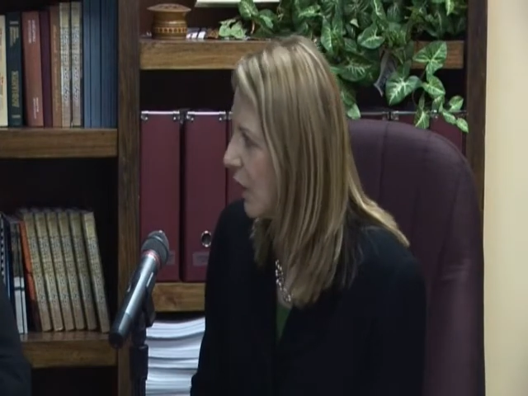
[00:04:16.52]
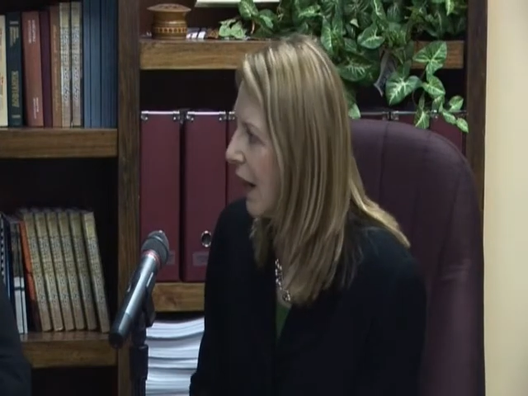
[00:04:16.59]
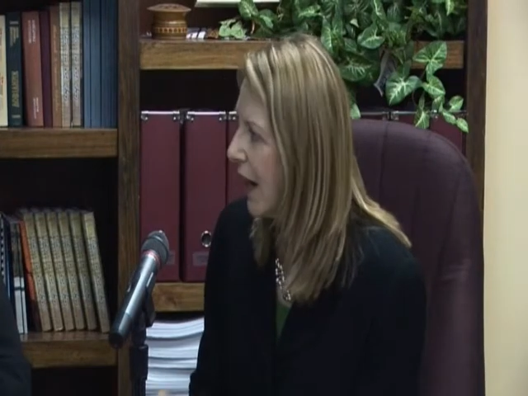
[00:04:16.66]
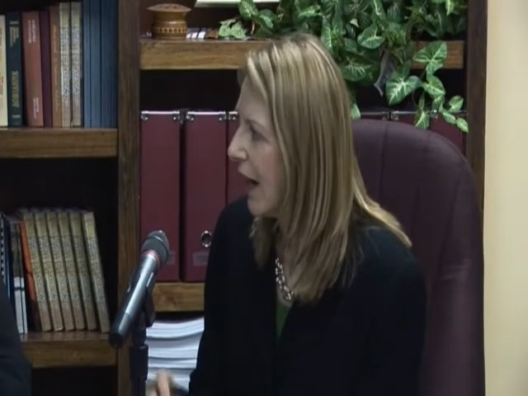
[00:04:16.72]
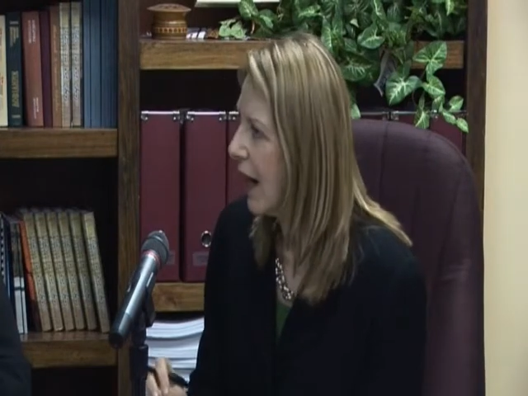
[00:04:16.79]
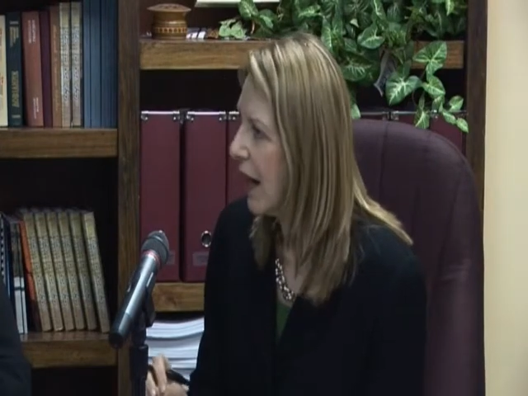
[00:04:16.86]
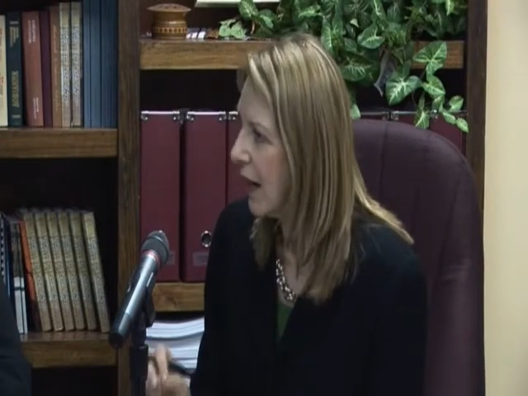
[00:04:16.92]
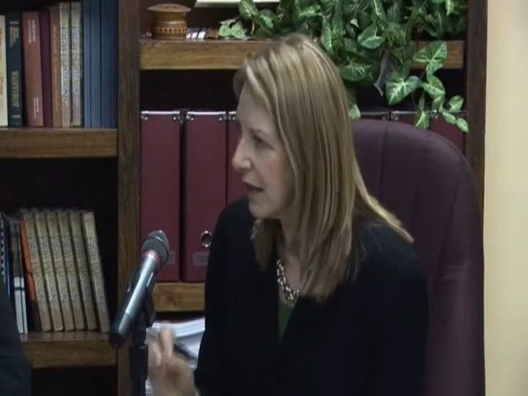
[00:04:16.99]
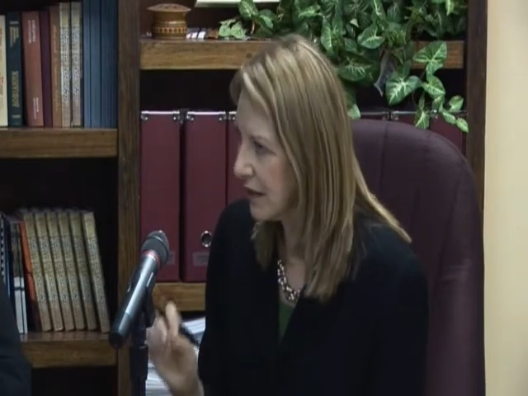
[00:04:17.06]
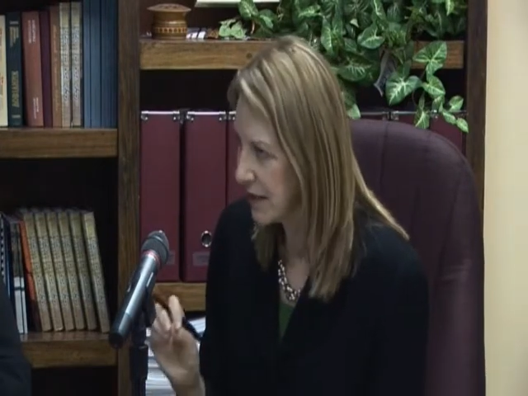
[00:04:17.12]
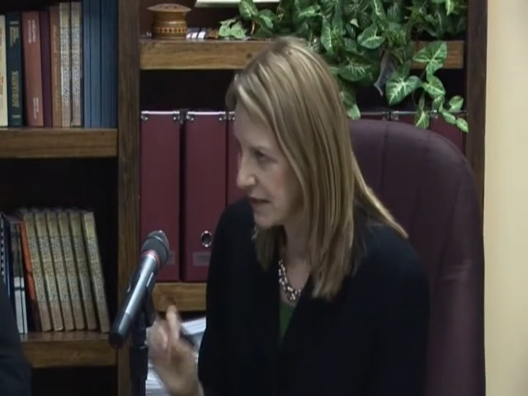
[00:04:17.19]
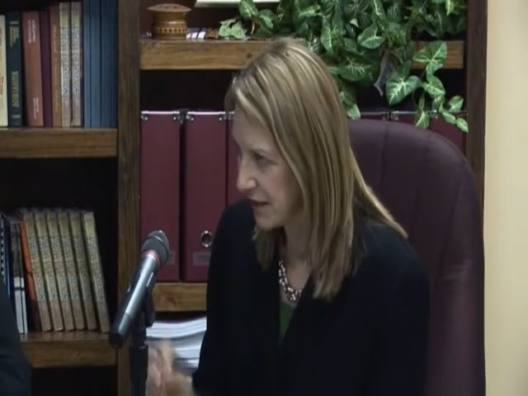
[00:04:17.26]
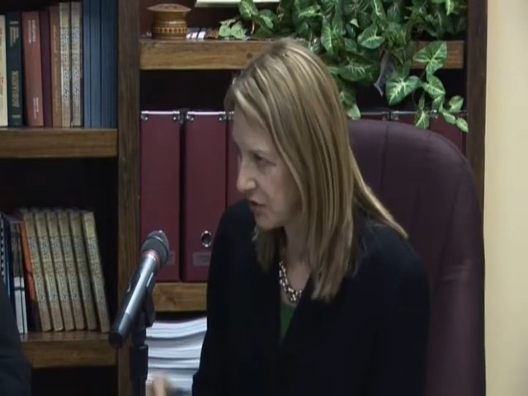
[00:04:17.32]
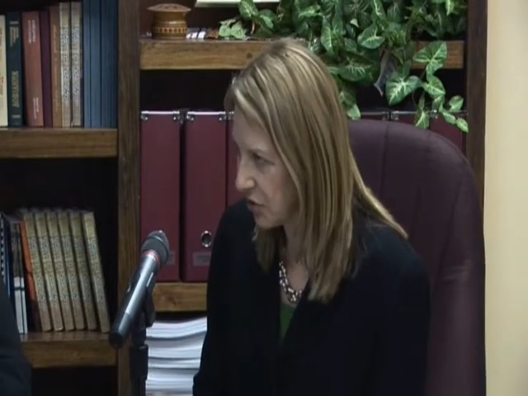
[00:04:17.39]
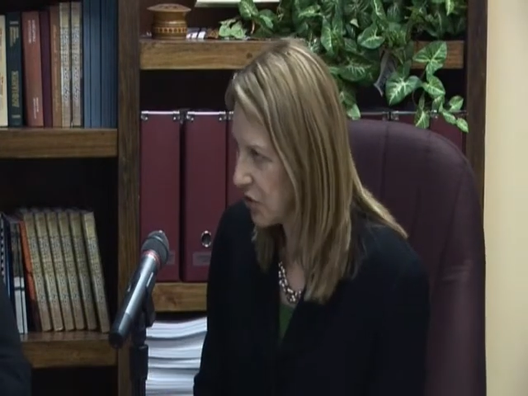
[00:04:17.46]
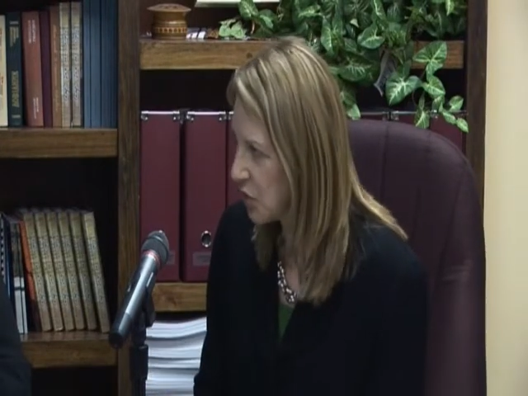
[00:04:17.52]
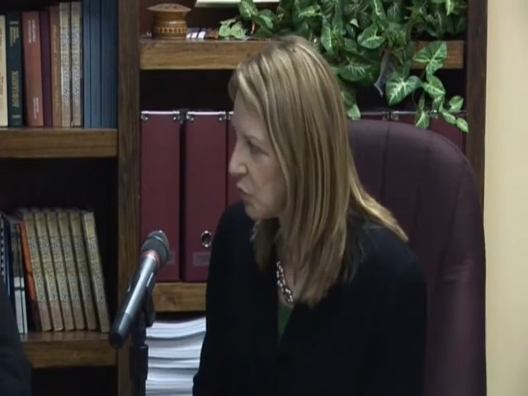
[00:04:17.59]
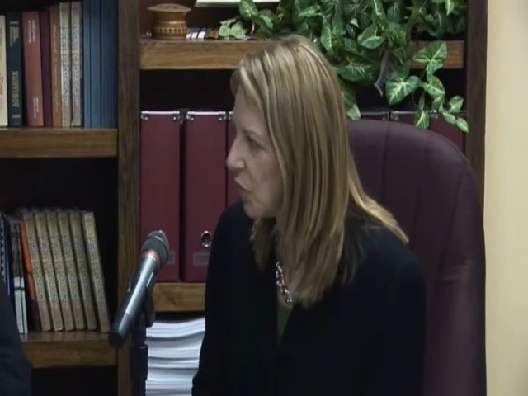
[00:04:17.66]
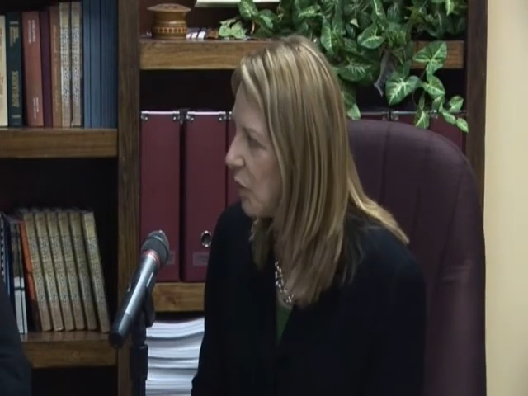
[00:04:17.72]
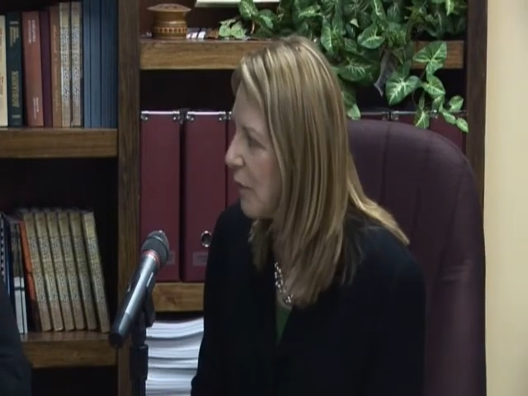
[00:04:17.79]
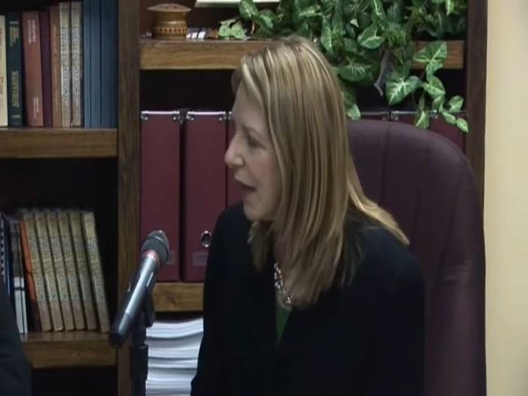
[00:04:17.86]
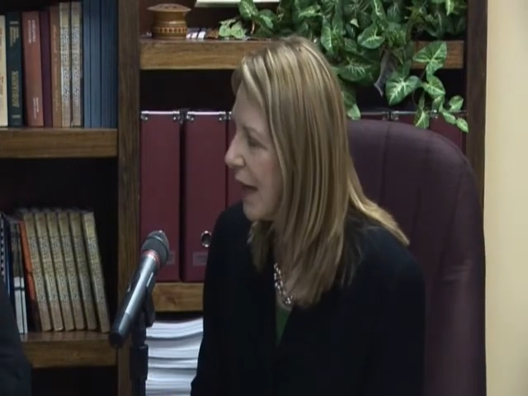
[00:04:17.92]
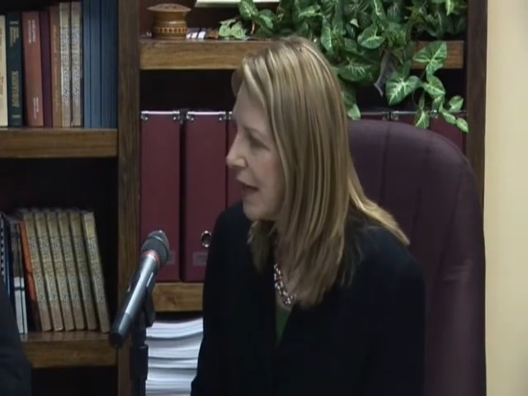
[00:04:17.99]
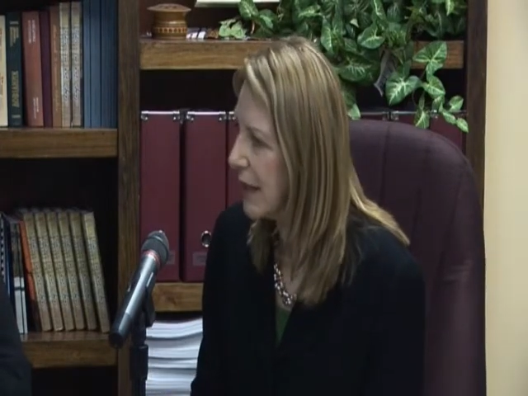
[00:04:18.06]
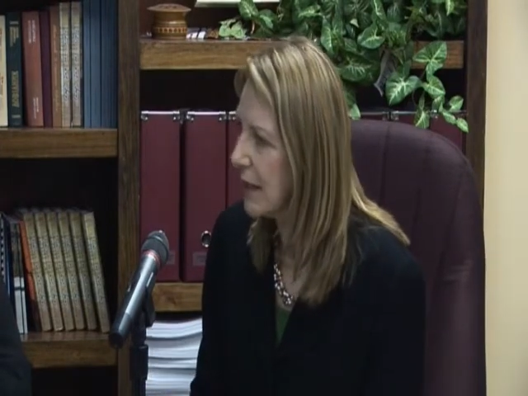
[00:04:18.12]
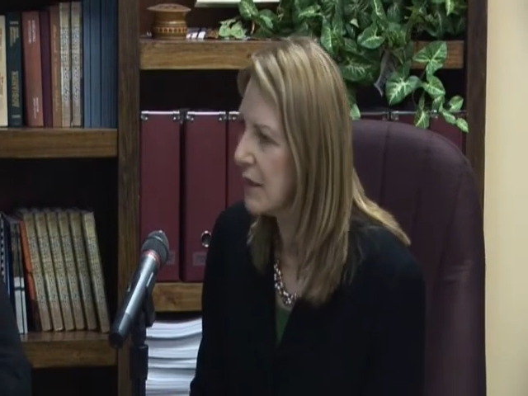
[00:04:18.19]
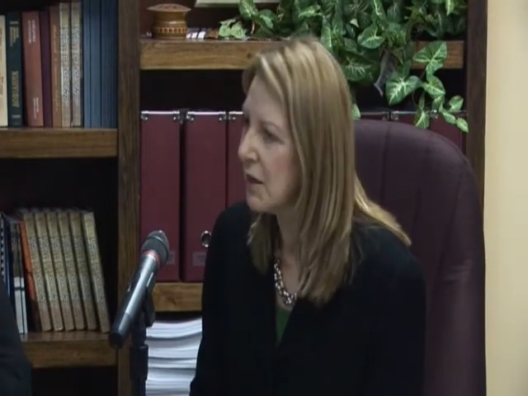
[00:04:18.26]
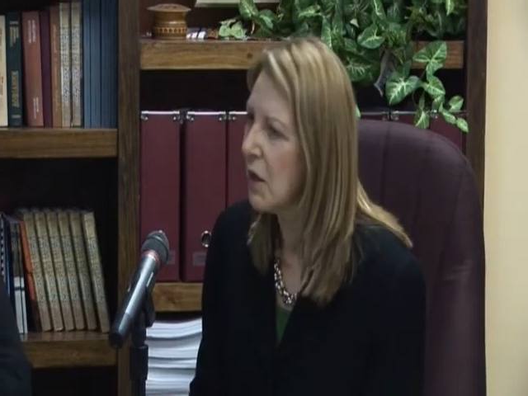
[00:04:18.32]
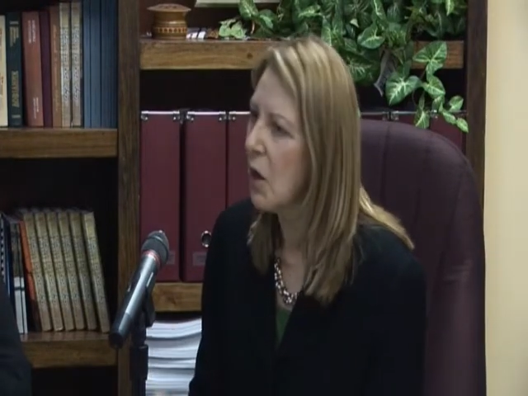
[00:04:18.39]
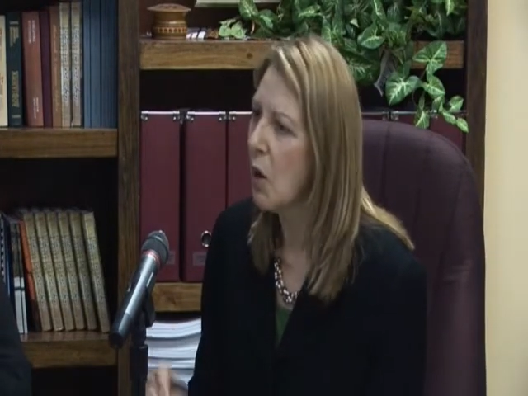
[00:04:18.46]
where decisions were
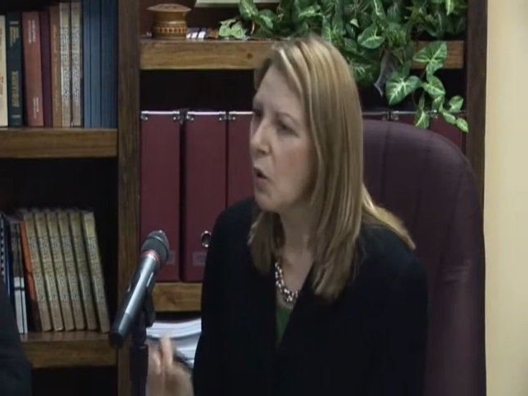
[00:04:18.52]
made,